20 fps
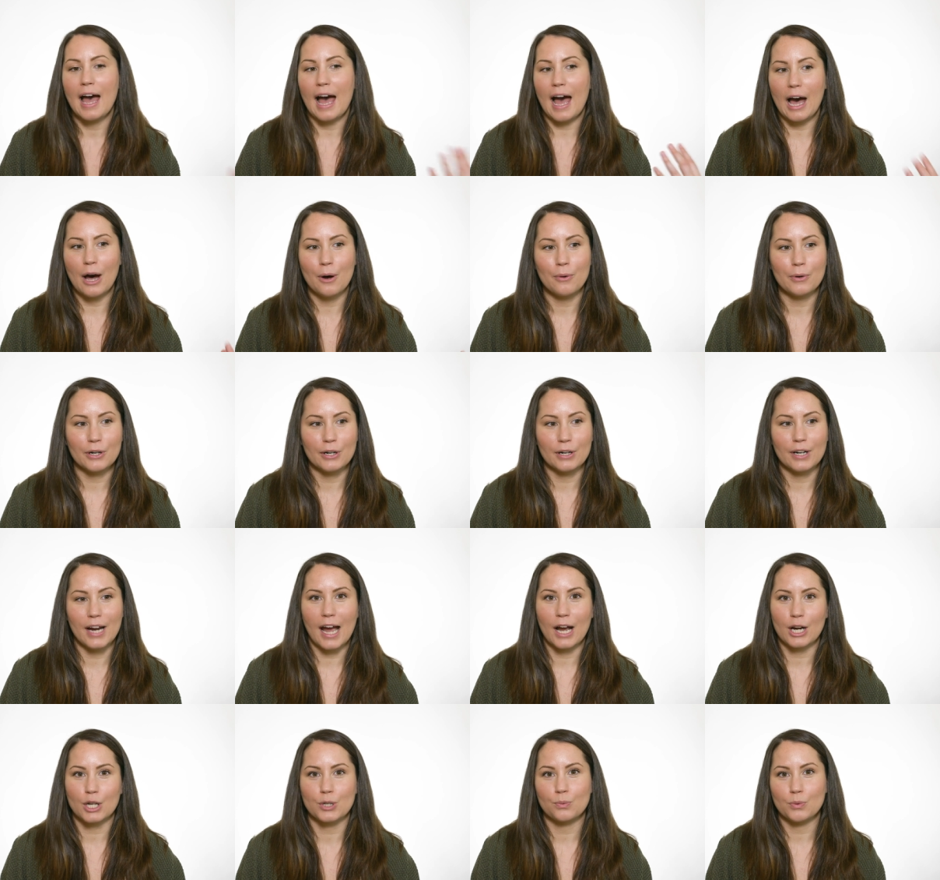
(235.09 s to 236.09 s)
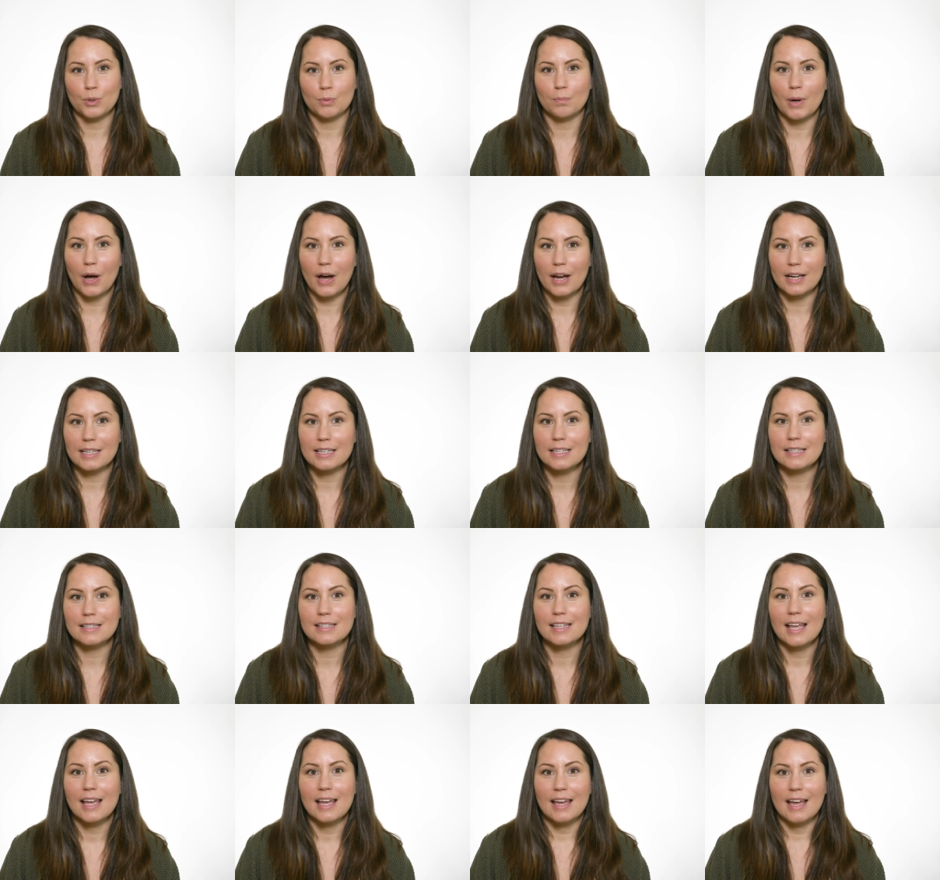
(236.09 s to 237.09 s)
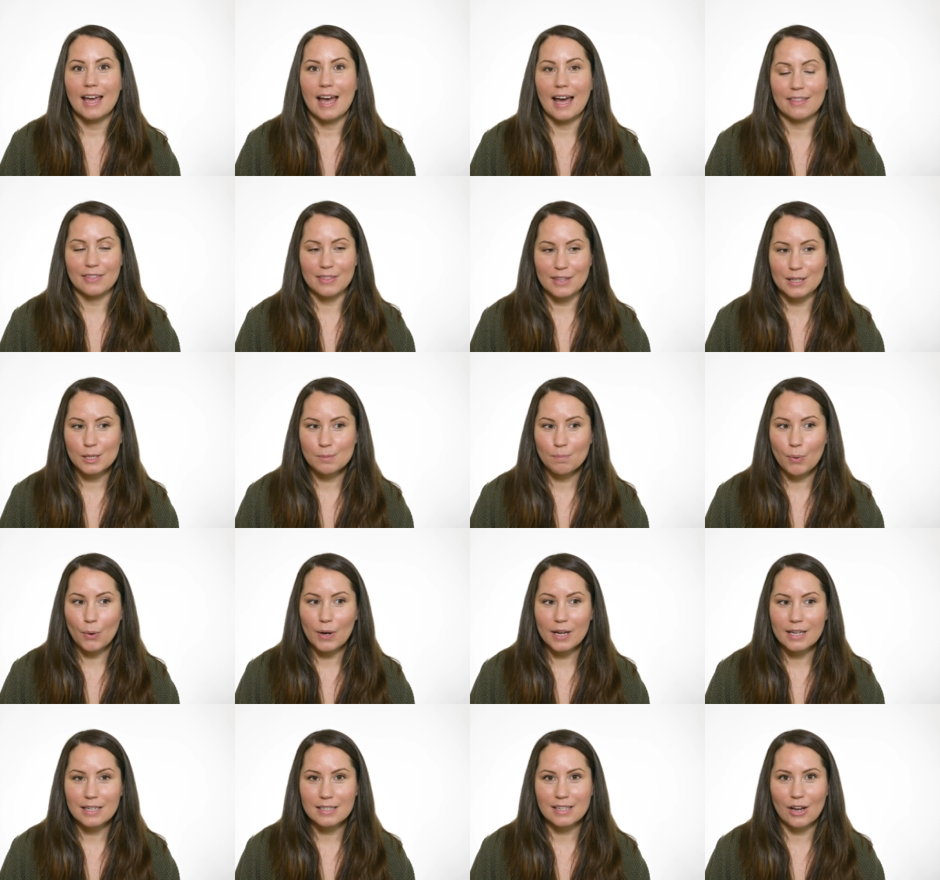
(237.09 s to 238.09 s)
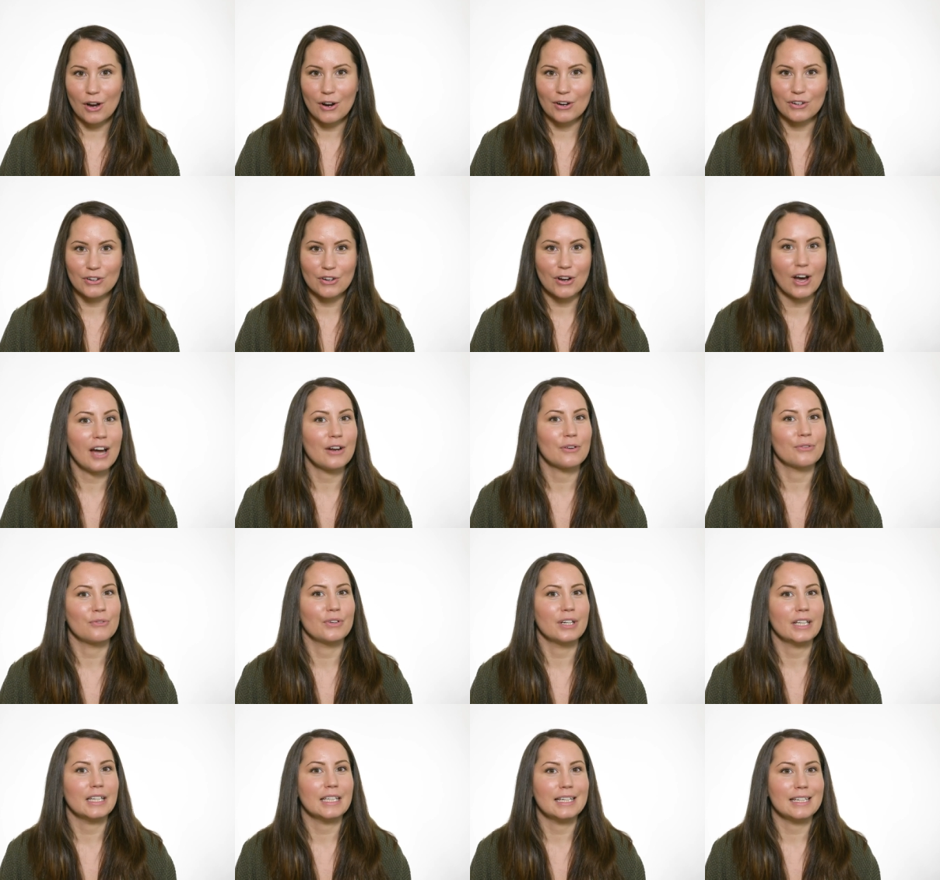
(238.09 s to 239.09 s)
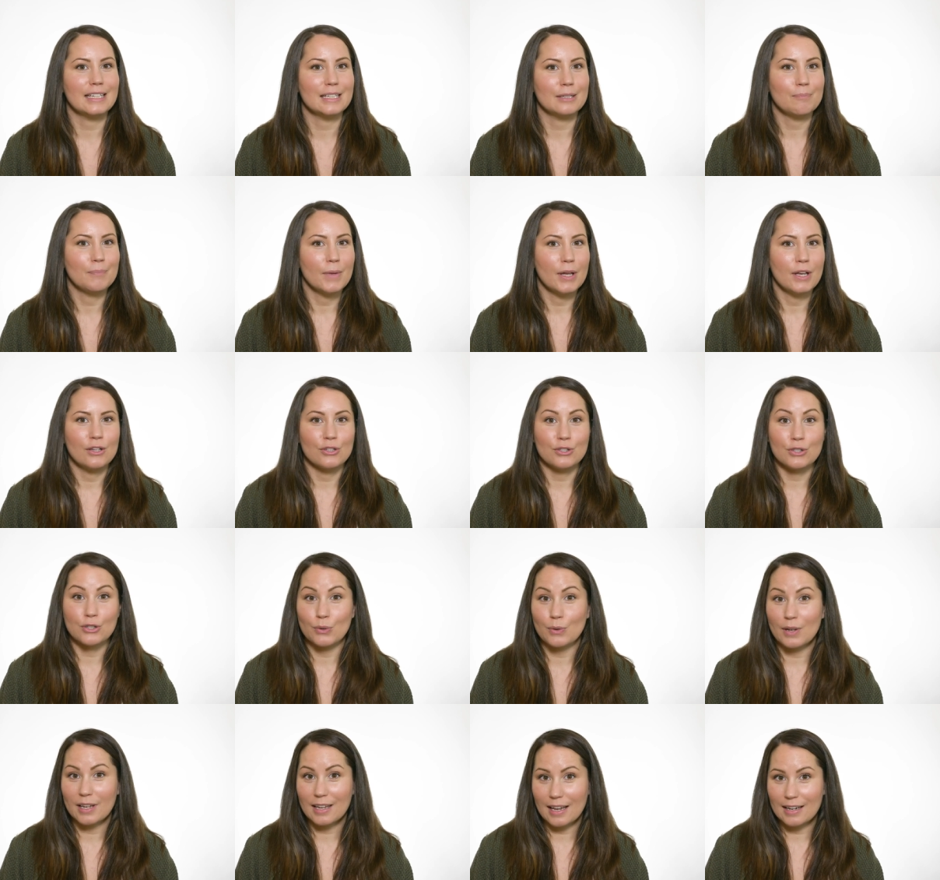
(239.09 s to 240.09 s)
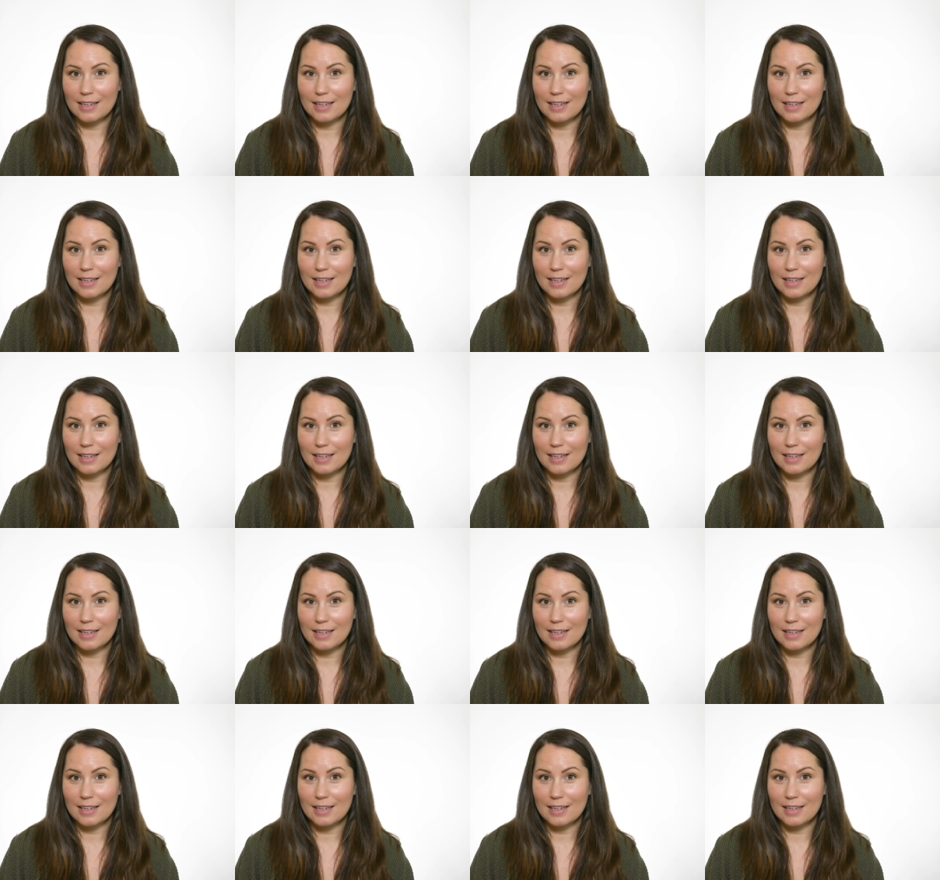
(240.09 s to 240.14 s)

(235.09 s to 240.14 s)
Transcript: Our actual bodies at this point are not really doing